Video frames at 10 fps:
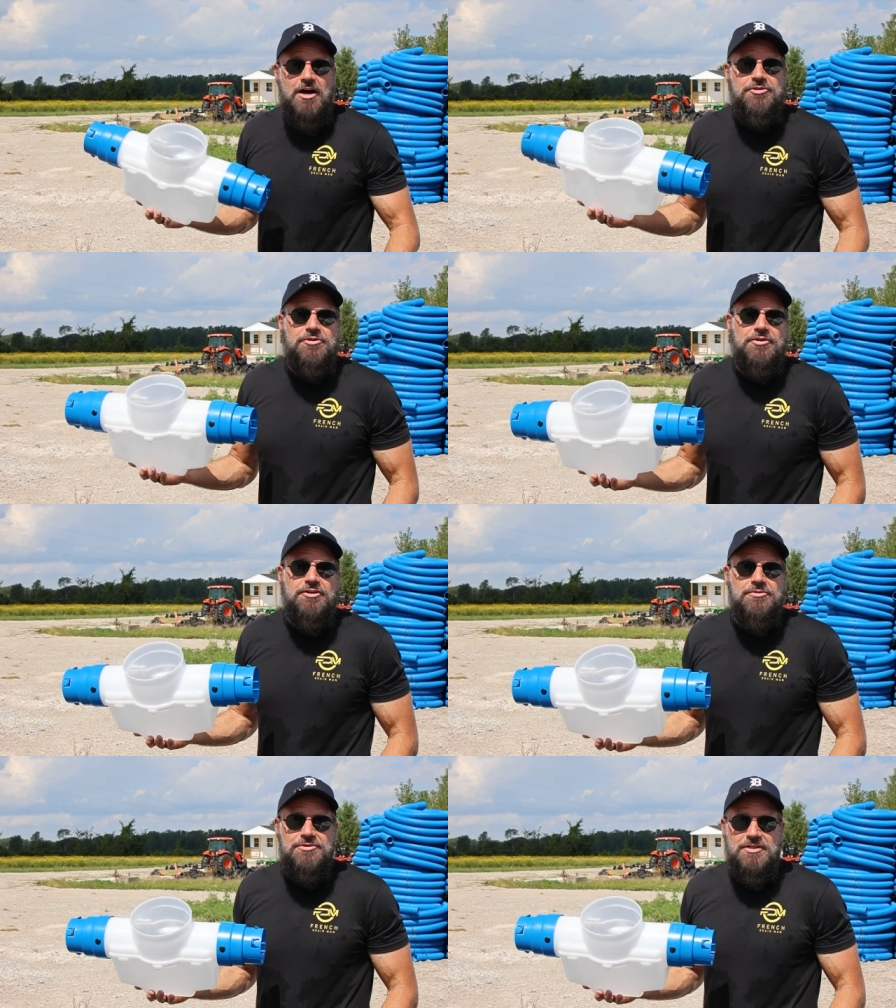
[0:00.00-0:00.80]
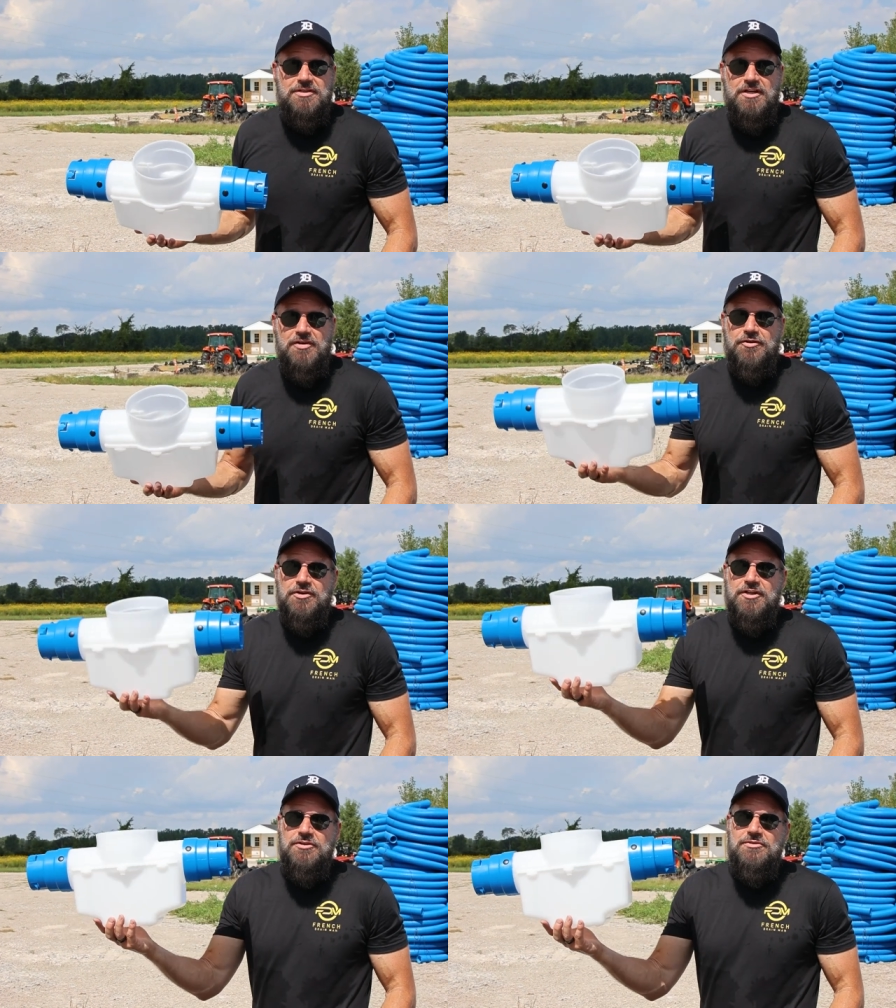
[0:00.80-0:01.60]
on how you're going to use it. If you're
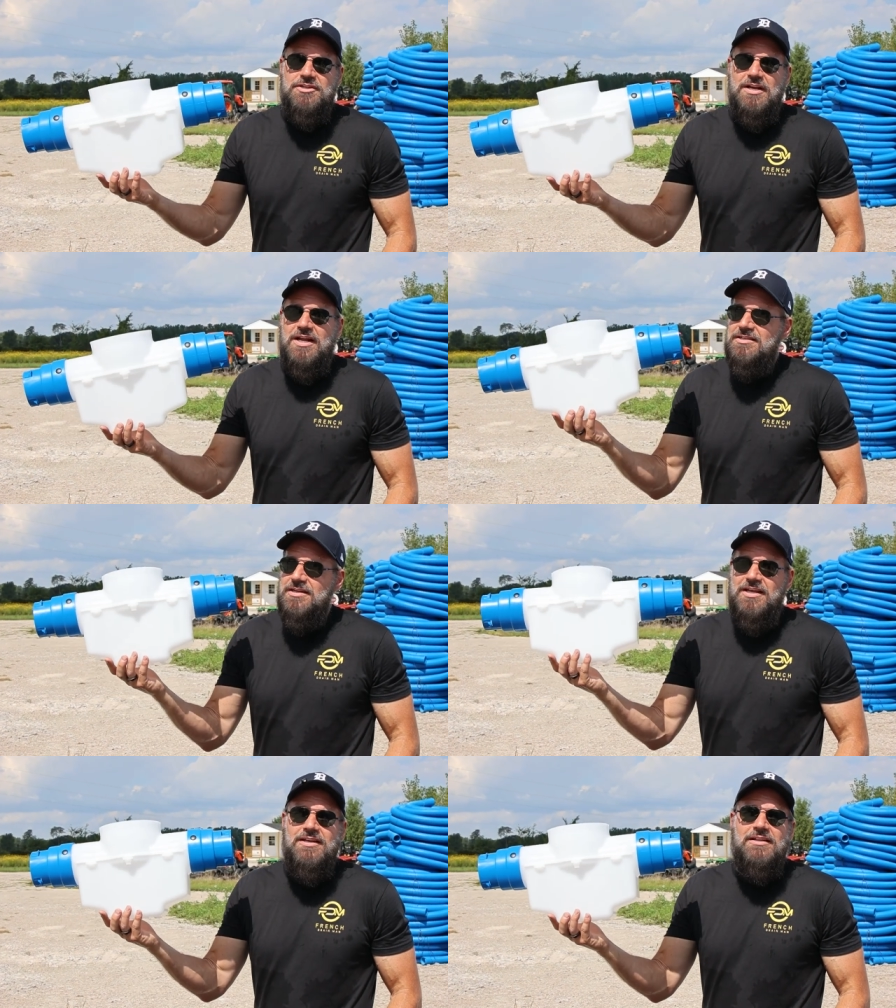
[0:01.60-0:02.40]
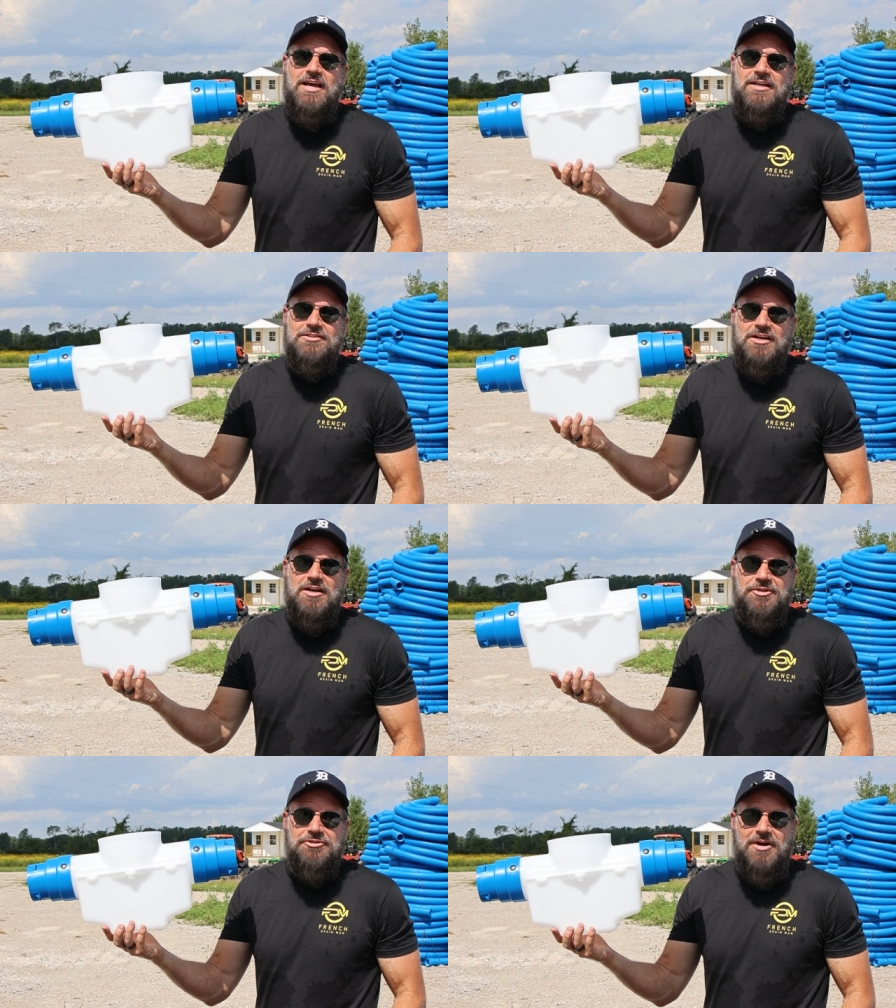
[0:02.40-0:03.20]
going to use it as an inline sediment